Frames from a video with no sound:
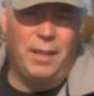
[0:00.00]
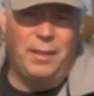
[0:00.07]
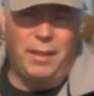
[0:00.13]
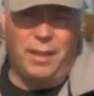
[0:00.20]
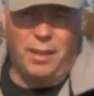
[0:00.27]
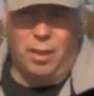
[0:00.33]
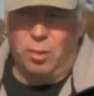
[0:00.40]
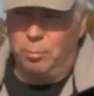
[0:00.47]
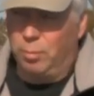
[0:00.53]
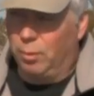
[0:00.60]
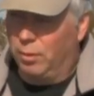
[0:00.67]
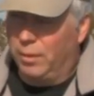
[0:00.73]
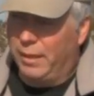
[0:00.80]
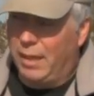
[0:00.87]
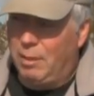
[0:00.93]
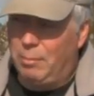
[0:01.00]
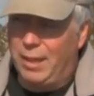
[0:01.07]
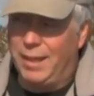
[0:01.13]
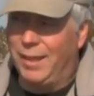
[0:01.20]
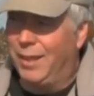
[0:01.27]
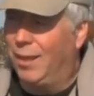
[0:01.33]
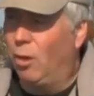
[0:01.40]
that are
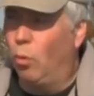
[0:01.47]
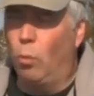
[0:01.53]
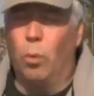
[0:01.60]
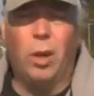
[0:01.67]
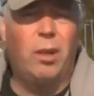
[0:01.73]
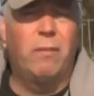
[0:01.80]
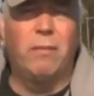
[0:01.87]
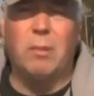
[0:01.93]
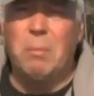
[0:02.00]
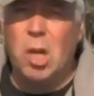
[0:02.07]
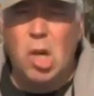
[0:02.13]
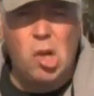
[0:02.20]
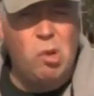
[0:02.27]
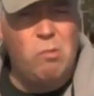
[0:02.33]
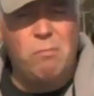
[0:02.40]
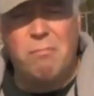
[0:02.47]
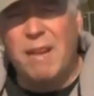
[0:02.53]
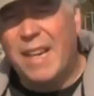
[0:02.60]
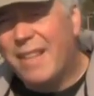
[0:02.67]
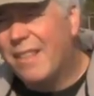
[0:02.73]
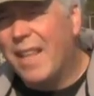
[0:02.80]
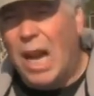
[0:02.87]
proclaiming, work from home,
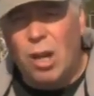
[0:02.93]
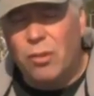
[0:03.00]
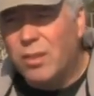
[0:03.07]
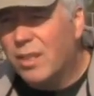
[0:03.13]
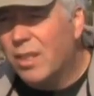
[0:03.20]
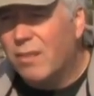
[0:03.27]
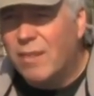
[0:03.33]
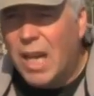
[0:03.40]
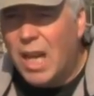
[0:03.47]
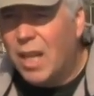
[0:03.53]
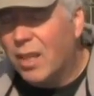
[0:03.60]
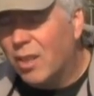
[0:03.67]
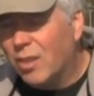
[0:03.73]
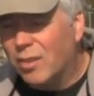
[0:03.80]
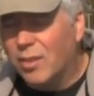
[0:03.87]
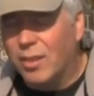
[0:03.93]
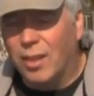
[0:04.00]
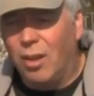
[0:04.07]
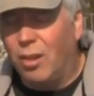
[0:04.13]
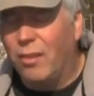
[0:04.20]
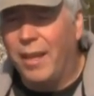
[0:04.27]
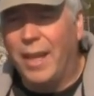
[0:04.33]
make thousands of dollars and
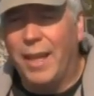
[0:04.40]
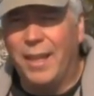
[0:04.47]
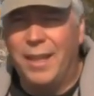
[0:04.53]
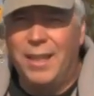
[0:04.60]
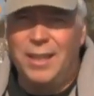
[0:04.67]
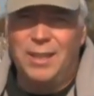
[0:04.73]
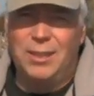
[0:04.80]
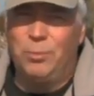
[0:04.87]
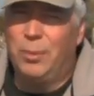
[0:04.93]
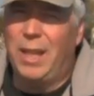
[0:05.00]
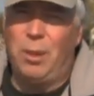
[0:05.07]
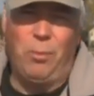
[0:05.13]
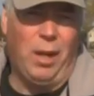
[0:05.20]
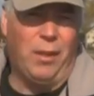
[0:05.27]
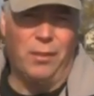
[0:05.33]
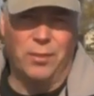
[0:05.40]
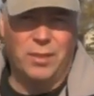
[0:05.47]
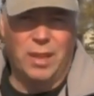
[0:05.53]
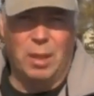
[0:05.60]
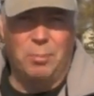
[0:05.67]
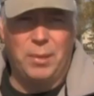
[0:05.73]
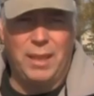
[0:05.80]
all that. We're not one of those
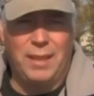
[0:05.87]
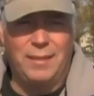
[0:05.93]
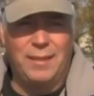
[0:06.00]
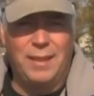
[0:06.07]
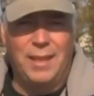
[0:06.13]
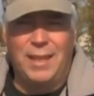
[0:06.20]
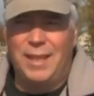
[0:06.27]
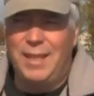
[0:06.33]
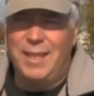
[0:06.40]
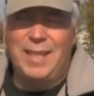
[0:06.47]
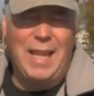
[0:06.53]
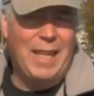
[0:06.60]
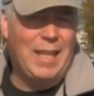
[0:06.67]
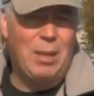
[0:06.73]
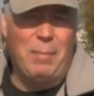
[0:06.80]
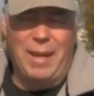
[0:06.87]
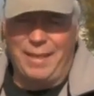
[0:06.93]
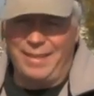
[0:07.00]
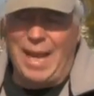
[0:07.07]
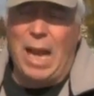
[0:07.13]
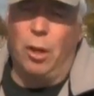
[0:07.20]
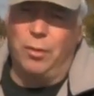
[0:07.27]
companies. You're not going to make
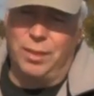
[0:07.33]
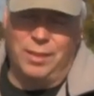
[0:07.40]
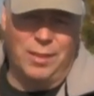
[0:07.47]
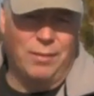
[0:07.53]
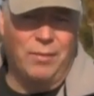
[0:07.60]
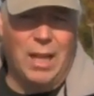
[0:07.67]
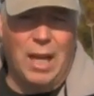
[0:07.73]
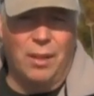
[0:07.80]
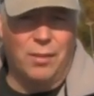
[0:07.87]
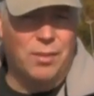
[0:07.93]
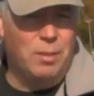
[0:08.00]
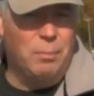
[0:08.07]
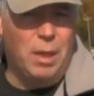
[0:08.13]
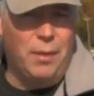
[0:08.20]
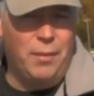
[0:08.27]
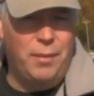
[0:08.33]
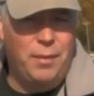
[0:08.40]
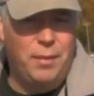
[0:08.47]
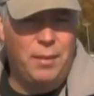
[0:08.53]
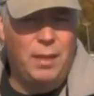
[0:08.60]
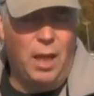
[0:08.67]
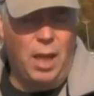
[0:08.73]
thousands of dollars a month.
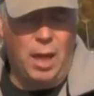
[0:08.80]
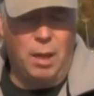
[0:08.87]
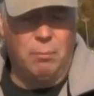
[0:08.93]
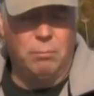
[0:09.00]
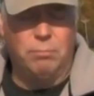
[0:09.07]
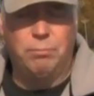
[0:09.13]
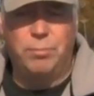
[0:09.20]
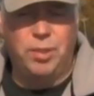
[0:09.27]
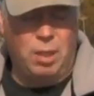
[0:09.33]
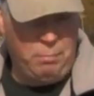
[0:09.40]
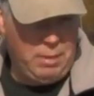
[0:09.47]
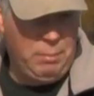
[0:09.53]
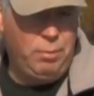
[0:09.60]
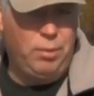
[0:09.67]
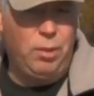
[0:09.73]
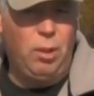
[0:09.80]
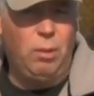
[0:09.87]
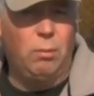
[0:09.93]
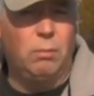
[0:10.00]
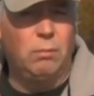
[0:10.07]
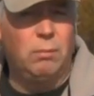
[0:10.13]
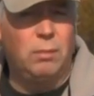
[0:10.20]
Some people do.